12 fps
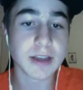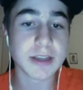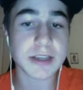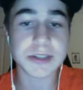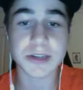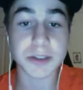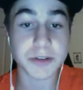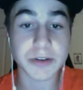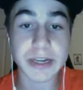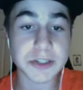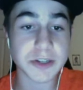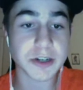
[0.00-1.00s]
He's an
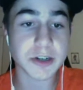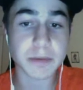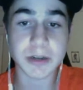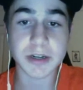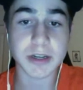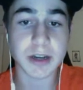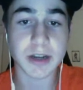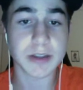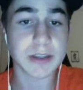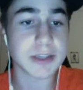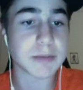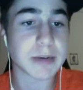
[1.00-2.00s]
underager, but
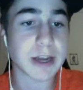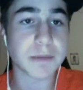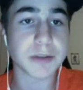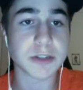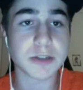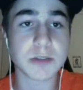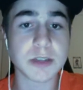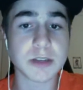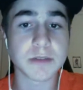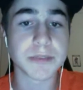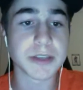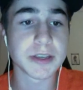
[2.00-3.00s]
he's been helping
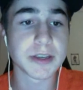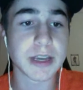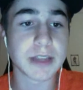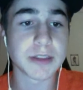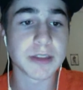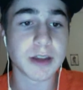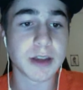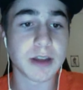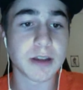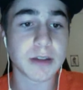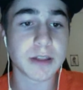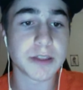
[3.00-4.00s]
Sweden in
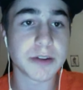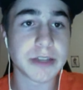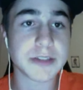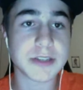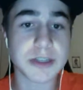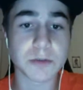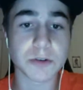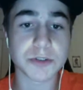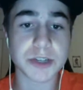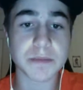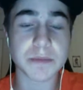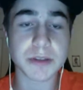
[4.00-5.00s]
the under 18 world
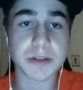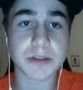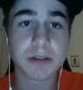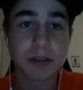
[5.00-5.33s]
championship.